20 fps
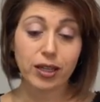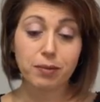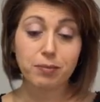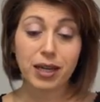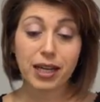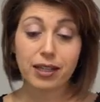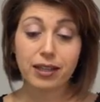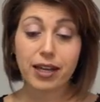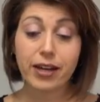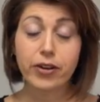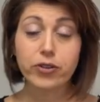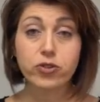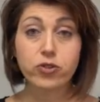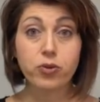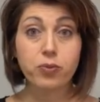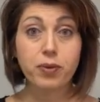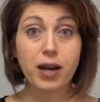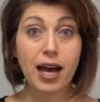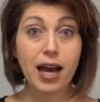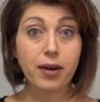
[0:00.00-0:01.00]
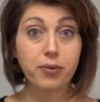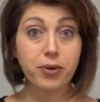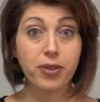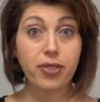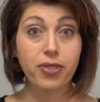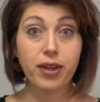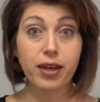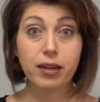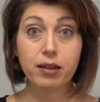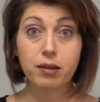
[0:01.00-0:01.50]
in my classroom, I would
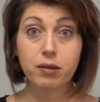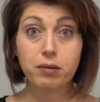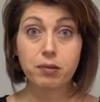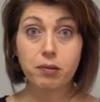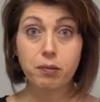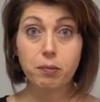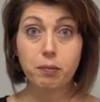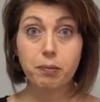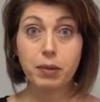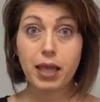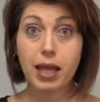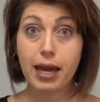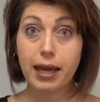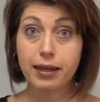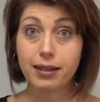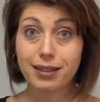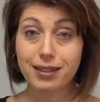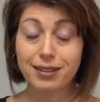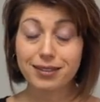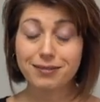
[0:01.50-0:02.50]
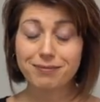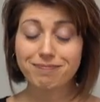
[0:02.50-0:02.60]
think blank,